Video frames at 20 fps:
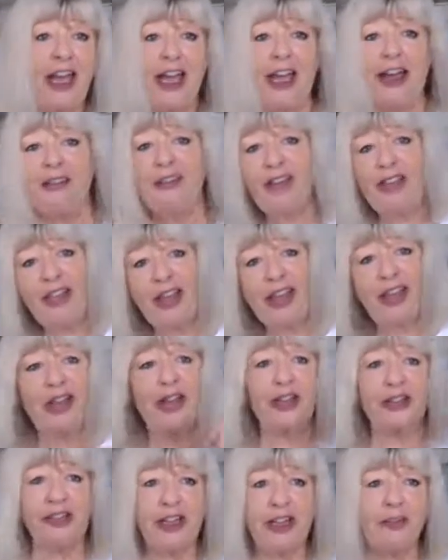everything
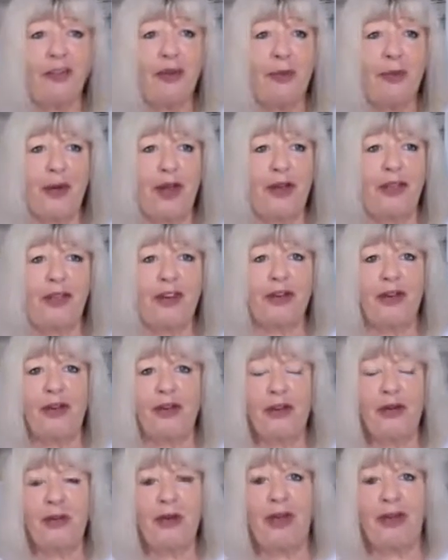goes everywhere. They
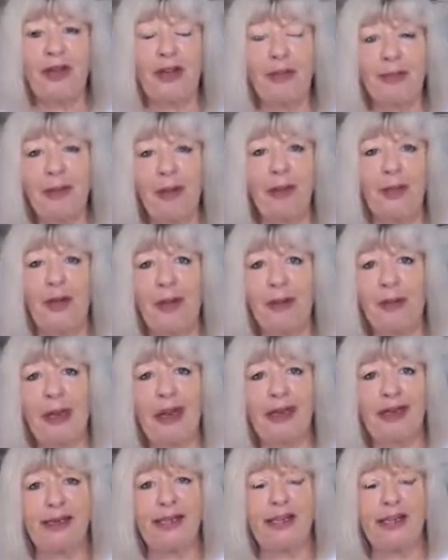don't know where they put their
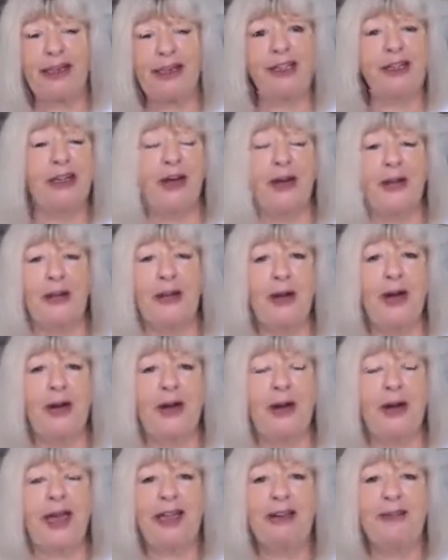paintings. So I thought,
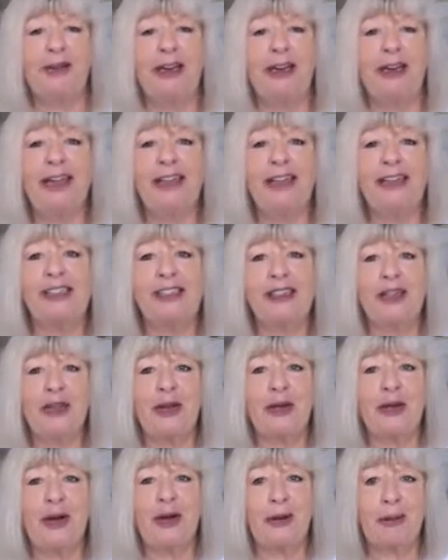okay, well, let's
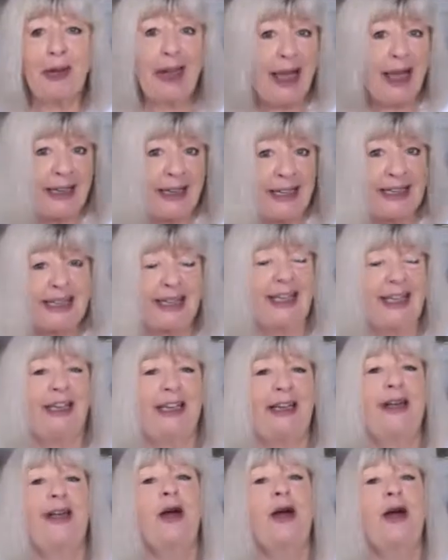do a
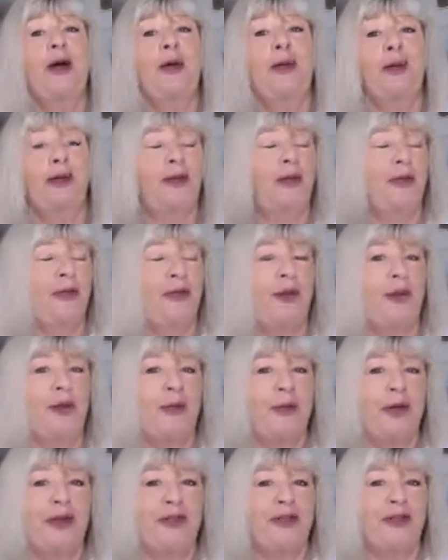painting with
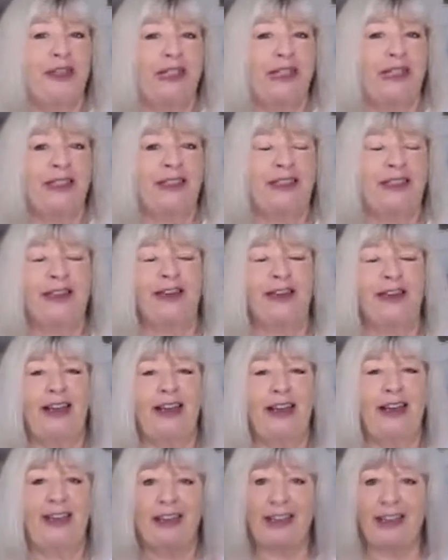what we've done
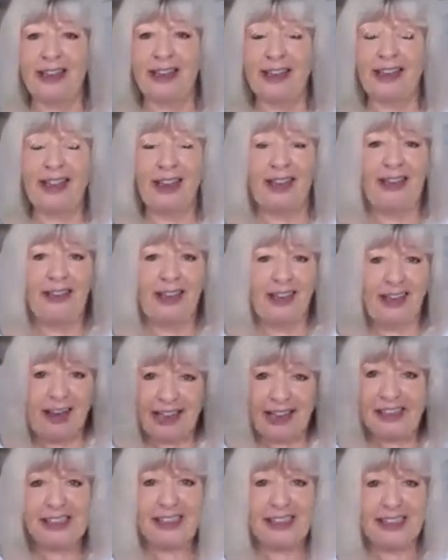in the
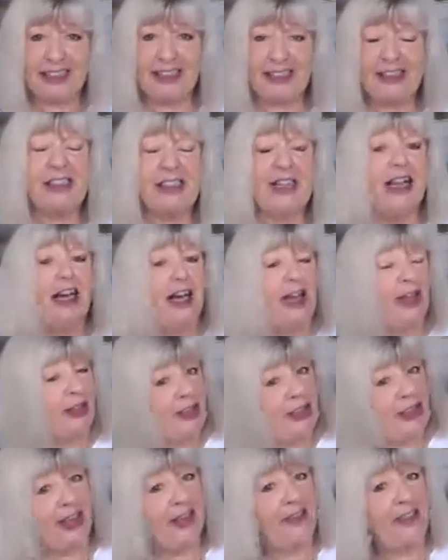lessons
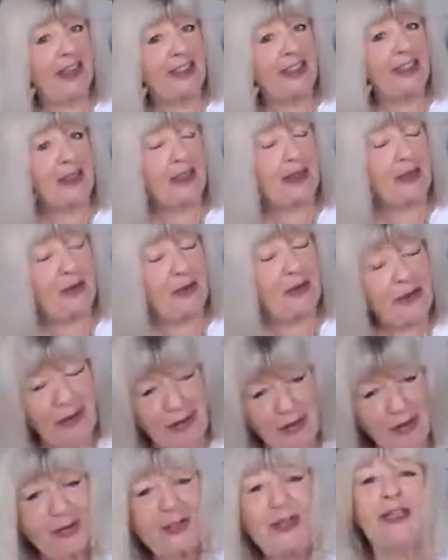and turn that into a
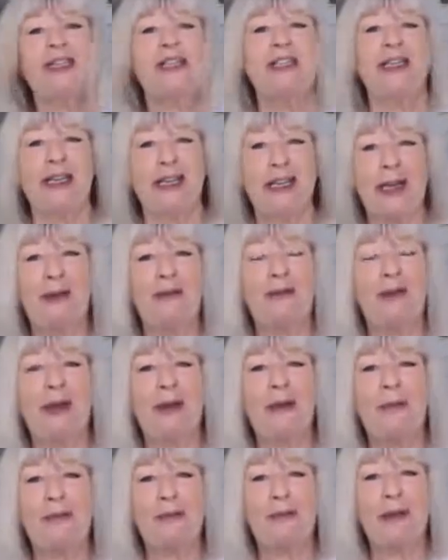folder to keep
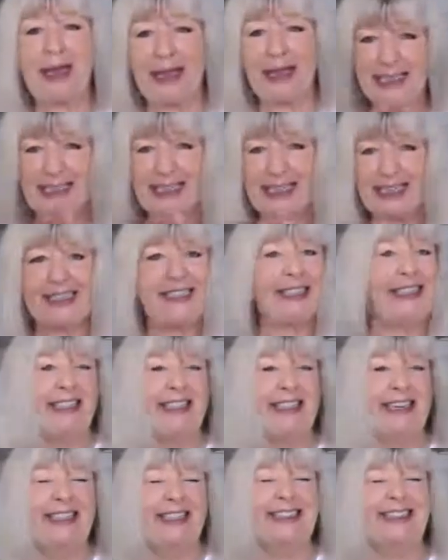their paintings
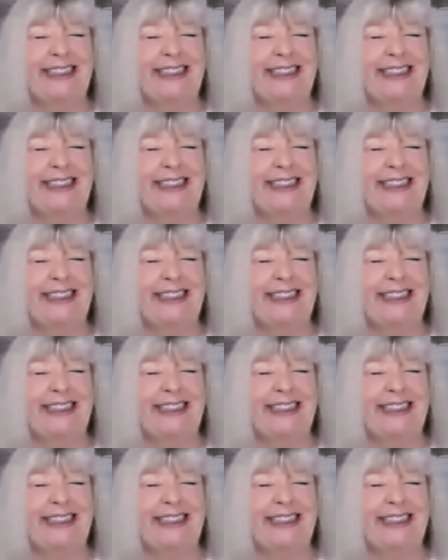in.